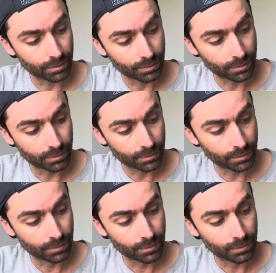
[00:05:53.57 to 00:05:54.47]

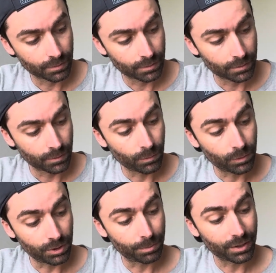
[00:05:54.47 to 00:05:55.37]

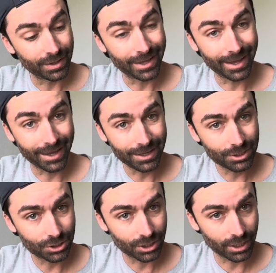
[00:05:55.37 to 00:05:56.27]
When you play the A
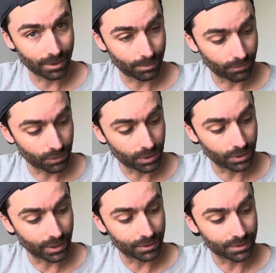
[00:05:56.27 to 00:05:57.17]
shape, if we go
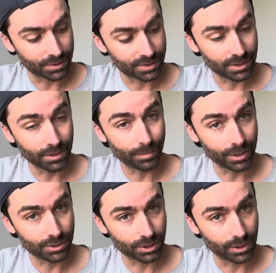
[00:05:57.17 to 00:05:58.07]
down to C
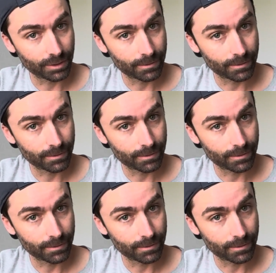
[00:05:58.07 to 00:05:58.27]
major,